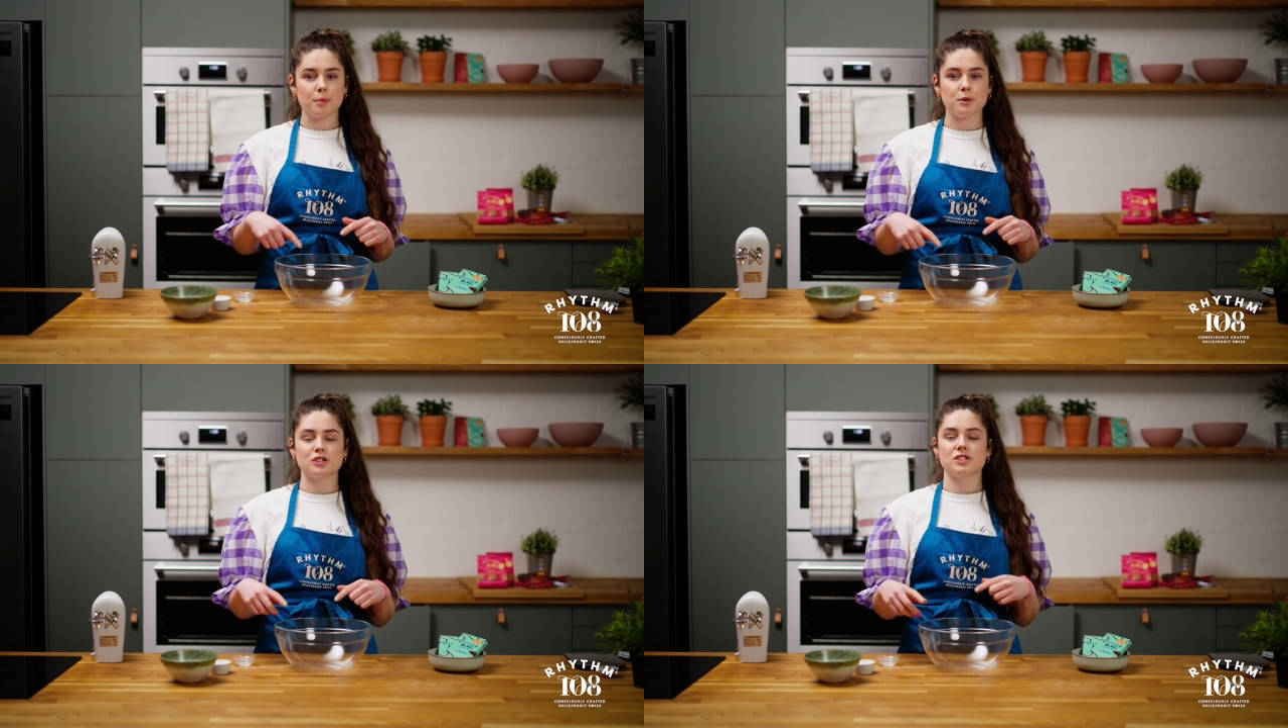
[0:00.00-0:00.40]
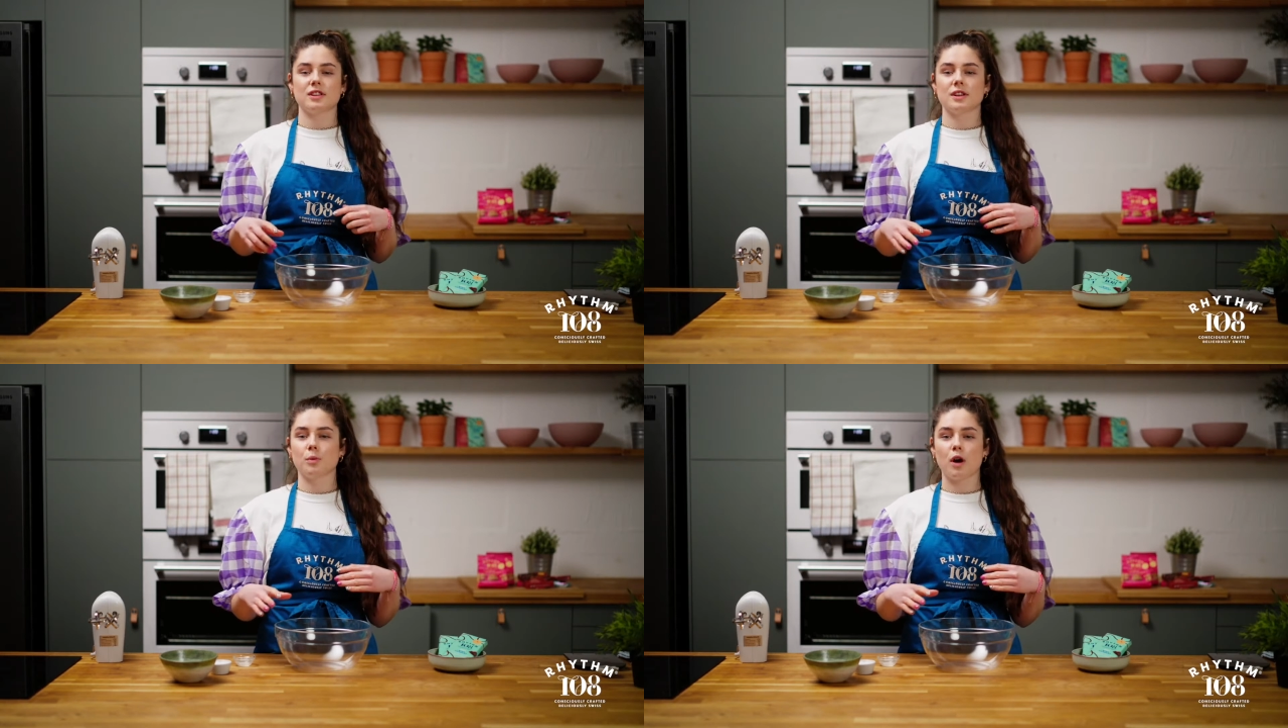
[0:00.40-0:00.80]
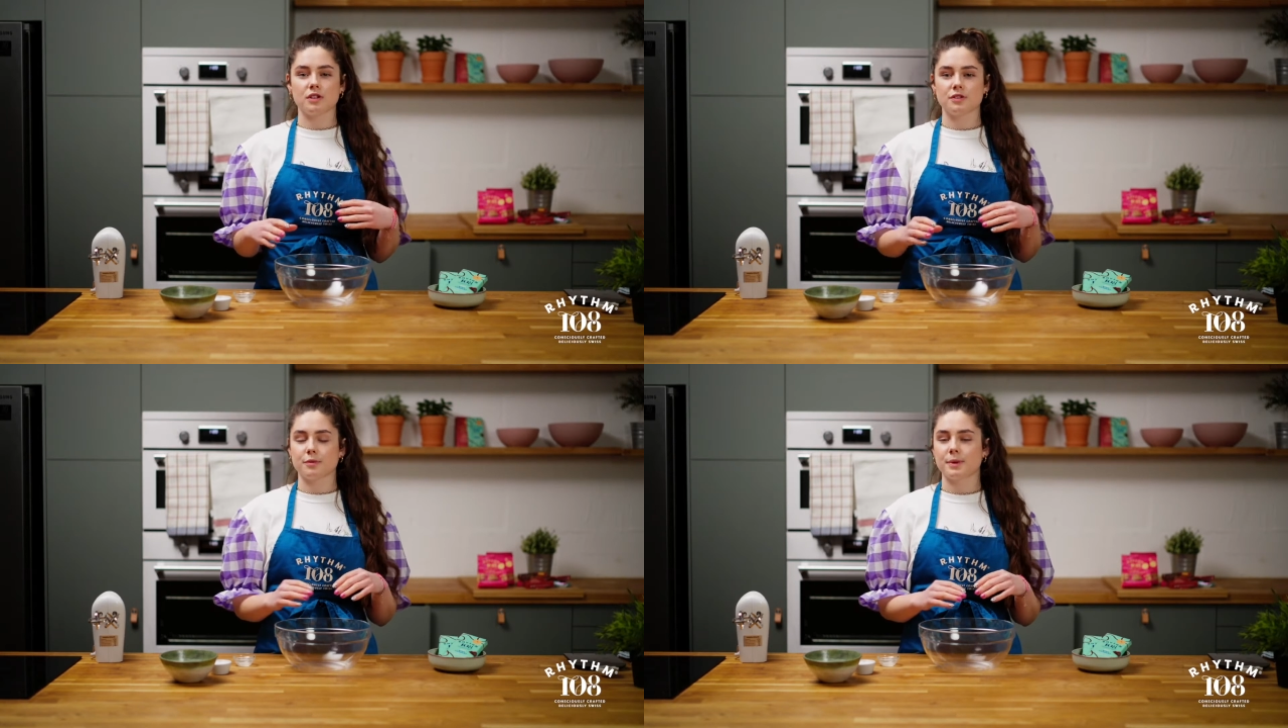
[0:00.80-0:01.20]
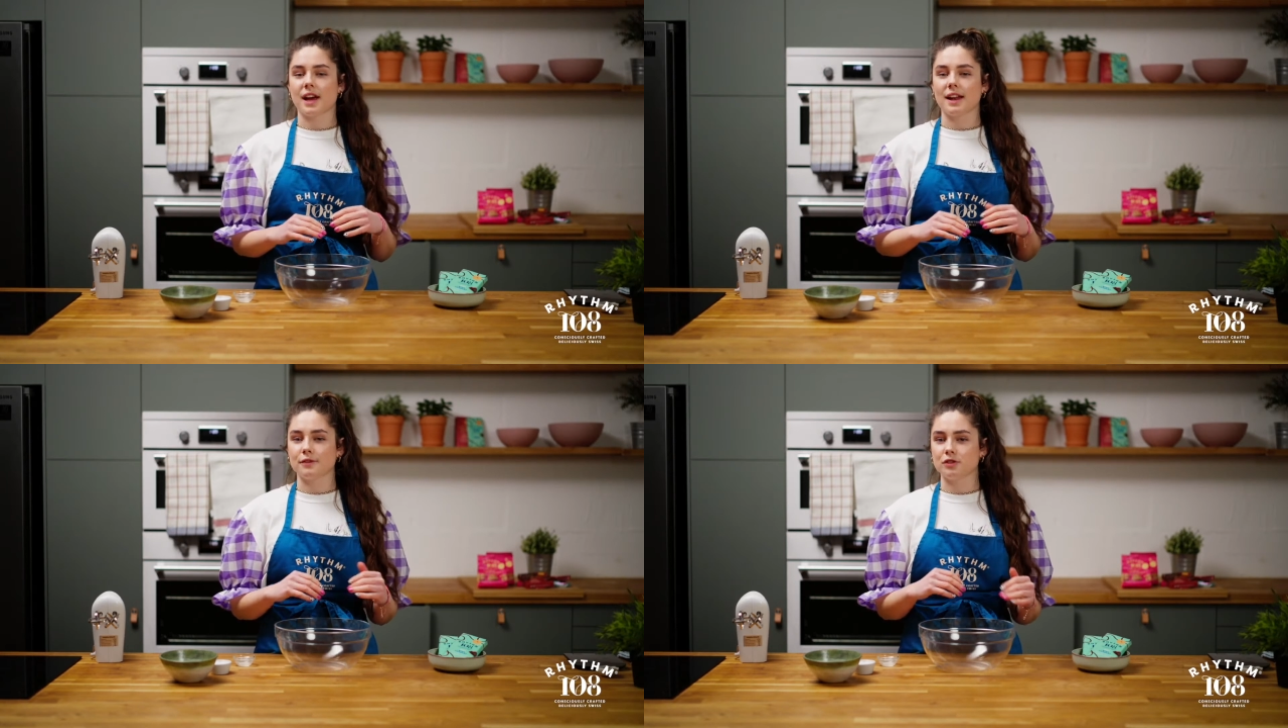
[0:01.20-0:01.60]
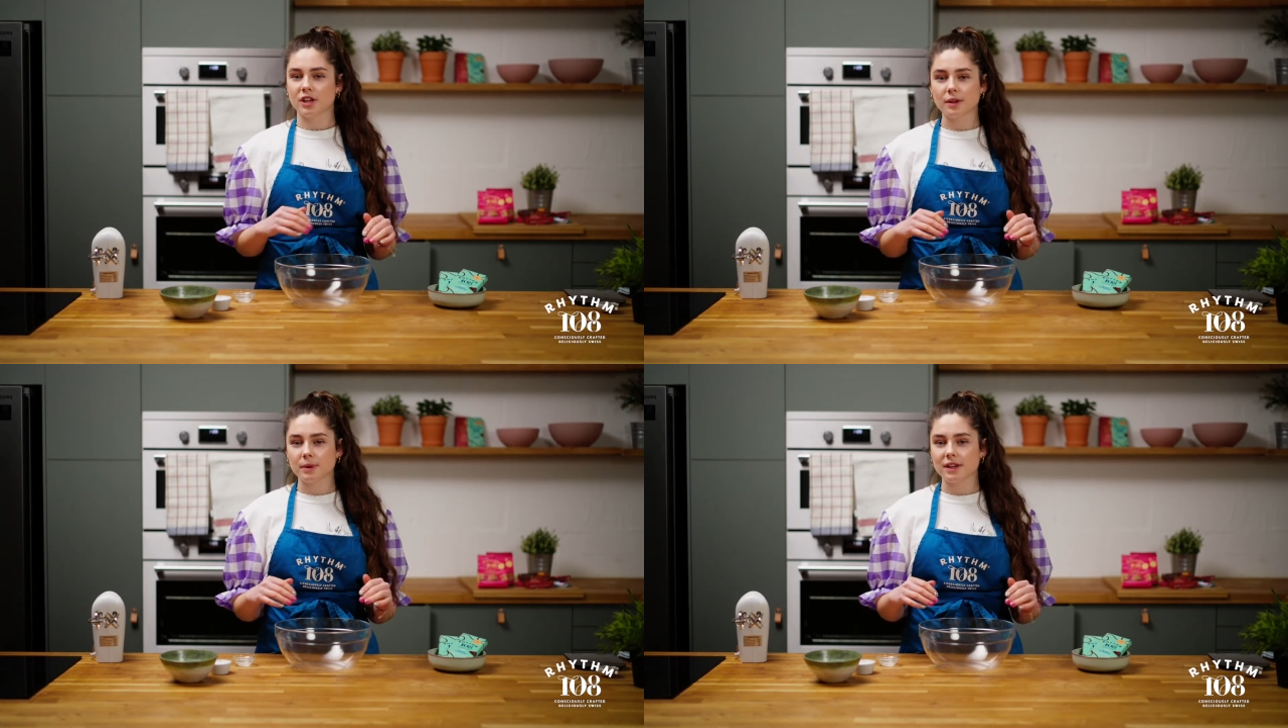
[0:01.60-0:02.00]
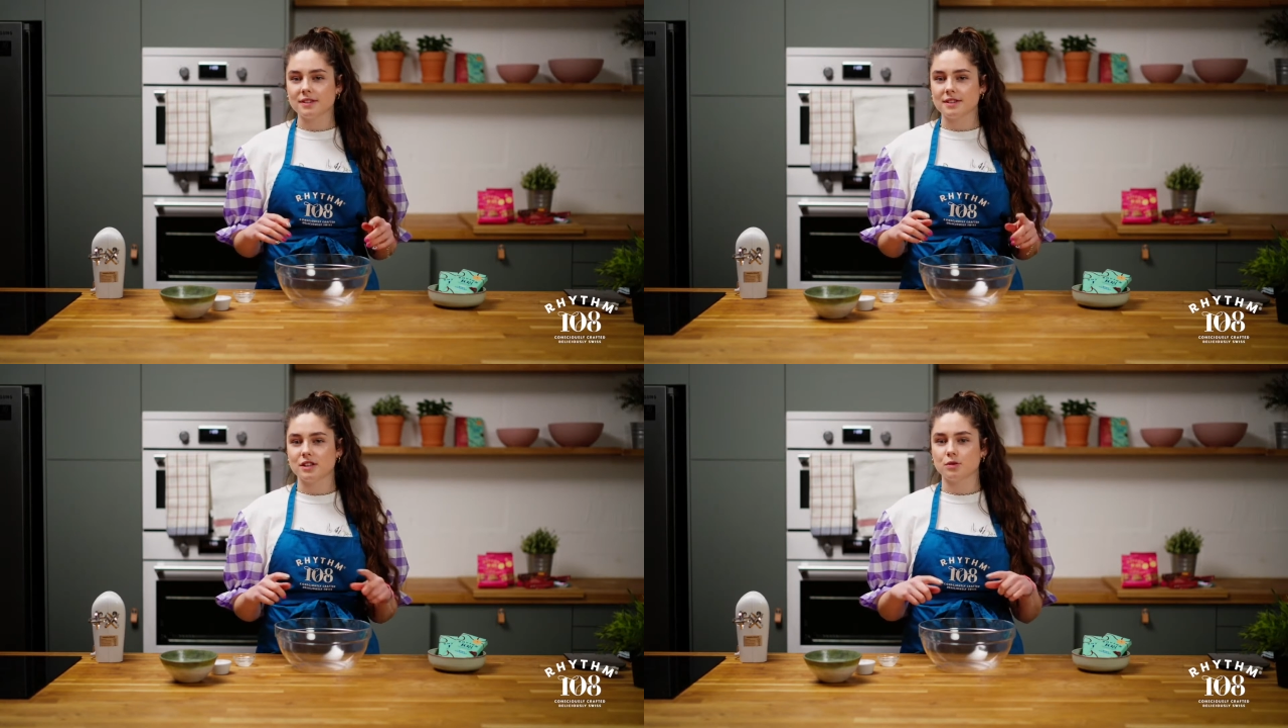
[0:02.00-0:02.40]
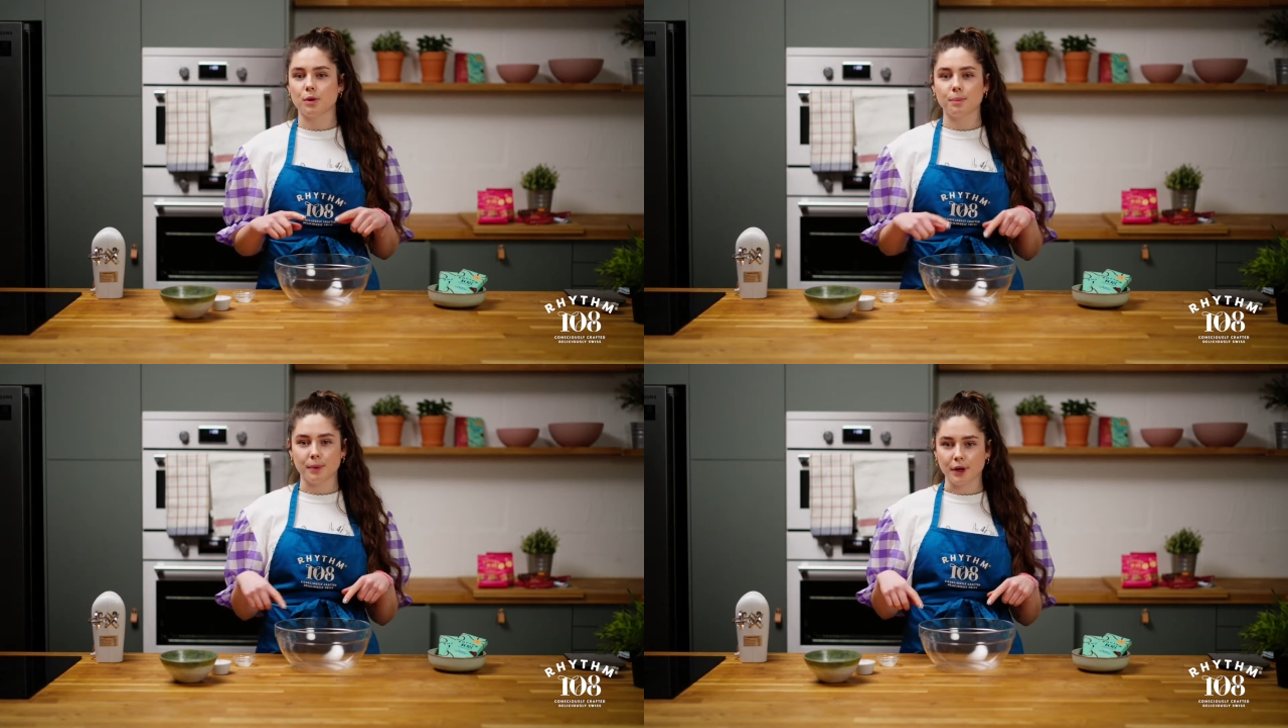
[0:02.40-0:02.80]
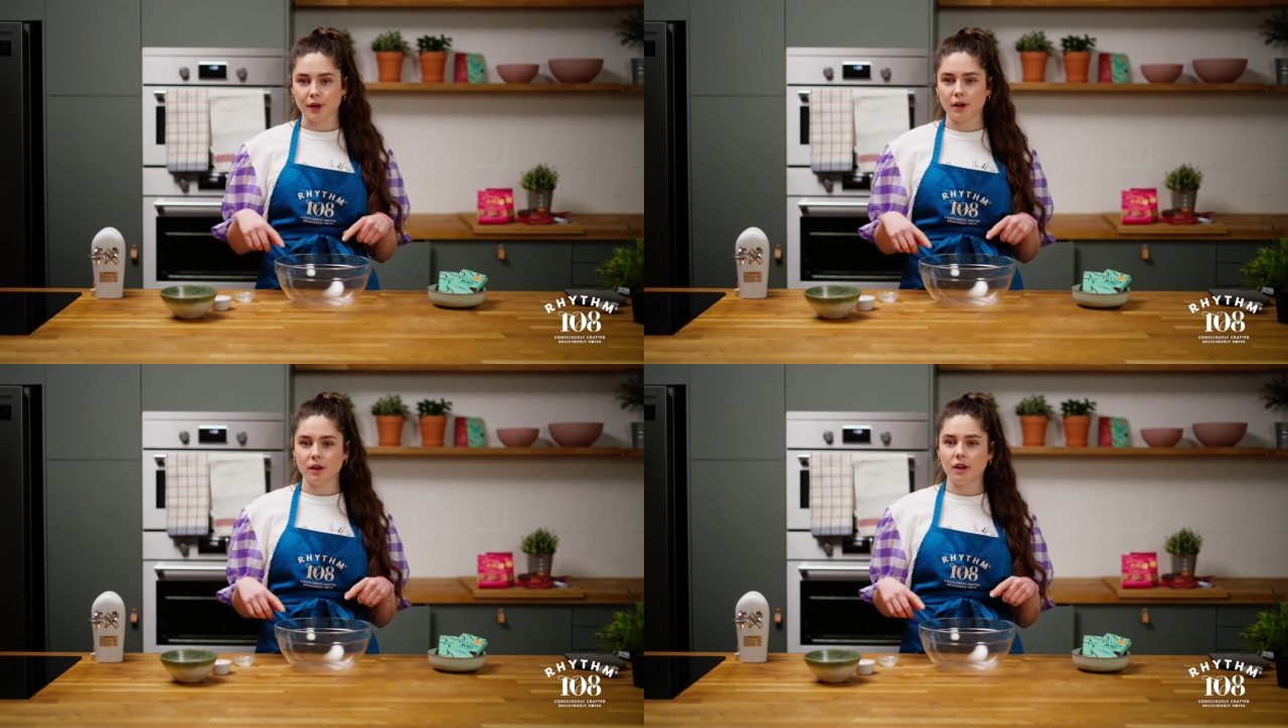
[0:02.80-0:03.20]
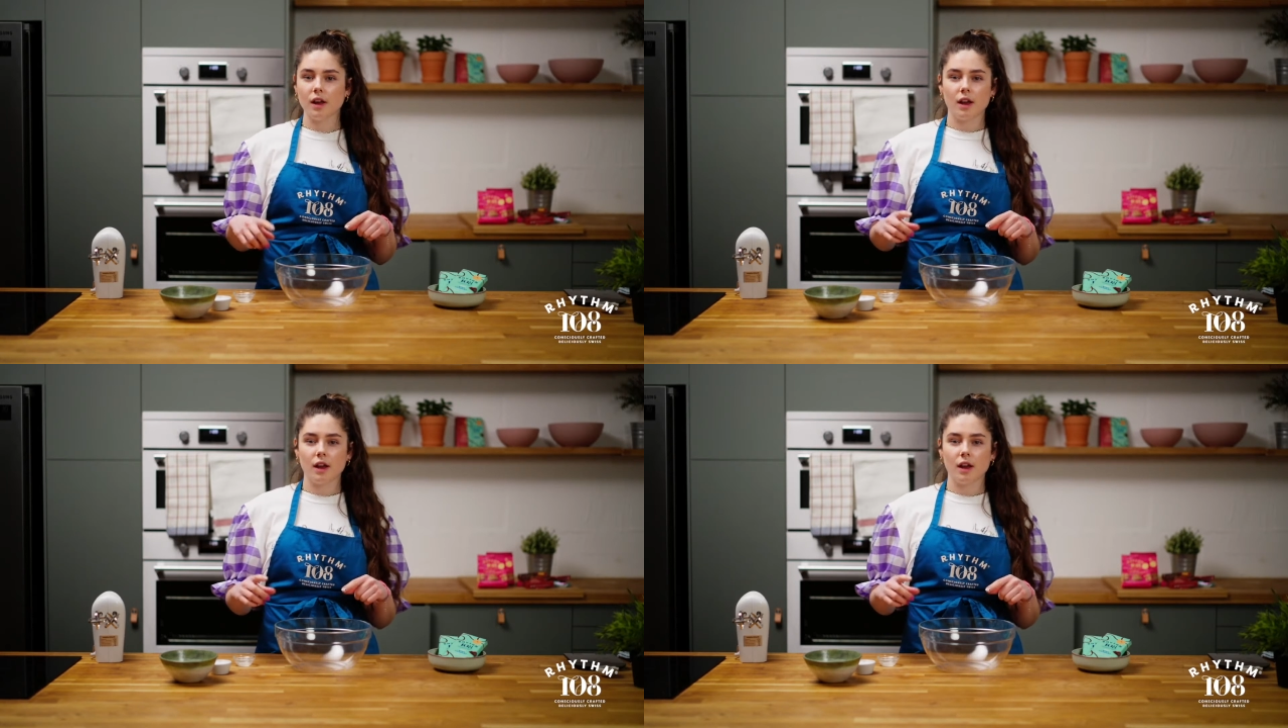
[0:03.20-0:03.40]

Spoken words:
which is the water from a can of chickpeas, into a bowl,